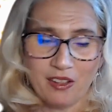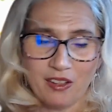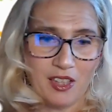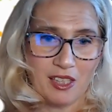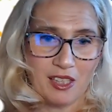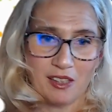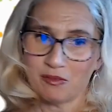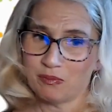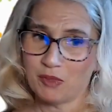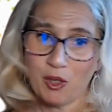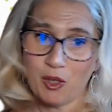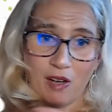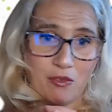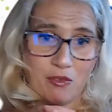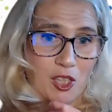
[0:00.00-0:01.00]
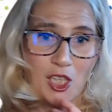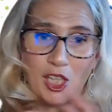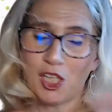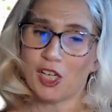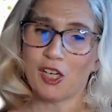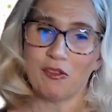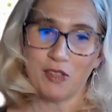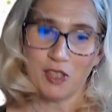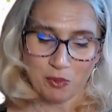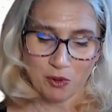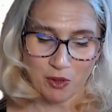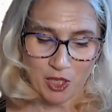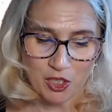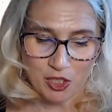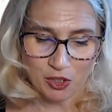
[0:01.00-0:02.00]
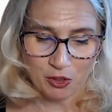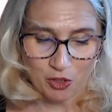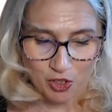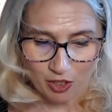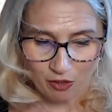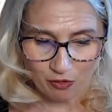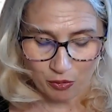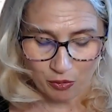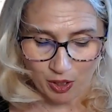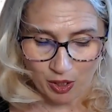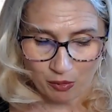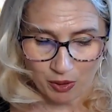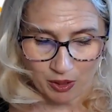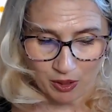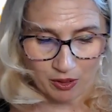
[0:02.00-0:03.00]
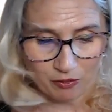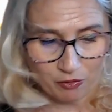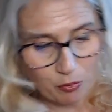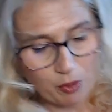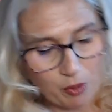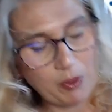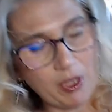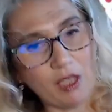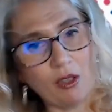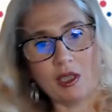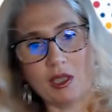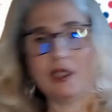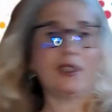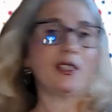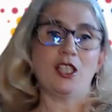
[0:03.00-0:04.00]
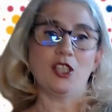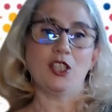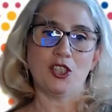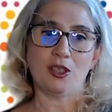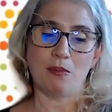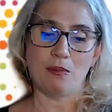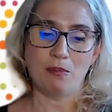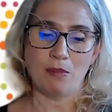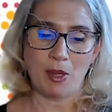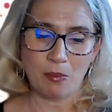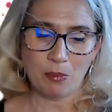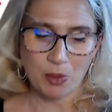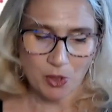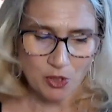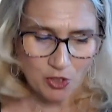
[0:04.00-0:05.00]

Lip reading: think you have a lot of inspiration to share for Women in Localization members.